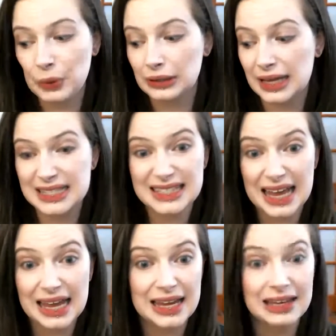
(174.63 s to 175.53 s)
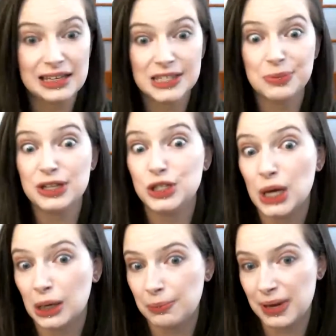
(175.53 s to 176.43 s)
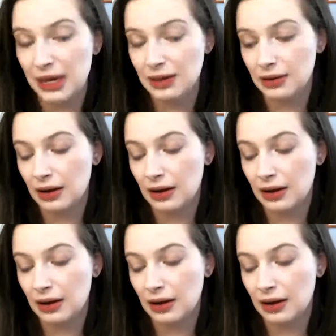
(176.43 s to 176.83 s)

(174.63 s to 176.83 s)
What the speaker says: let's say speech therapy,